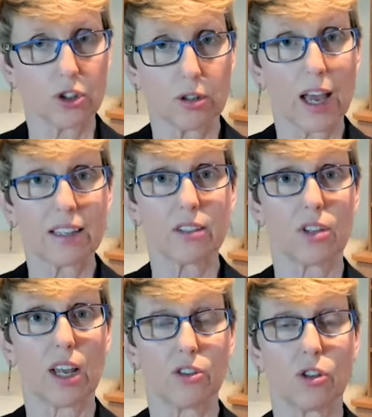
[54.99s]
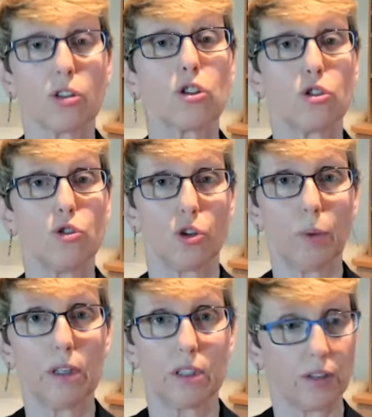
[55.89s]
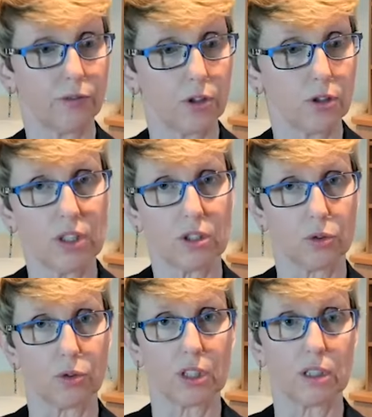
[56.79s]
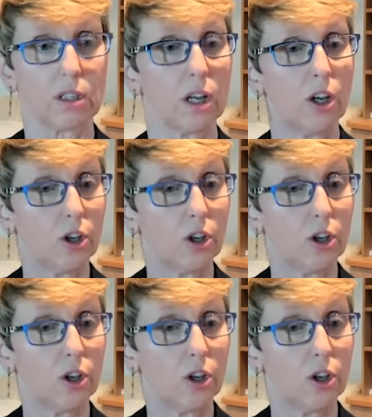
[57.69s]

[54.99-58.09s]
to assess the suitability of those resources.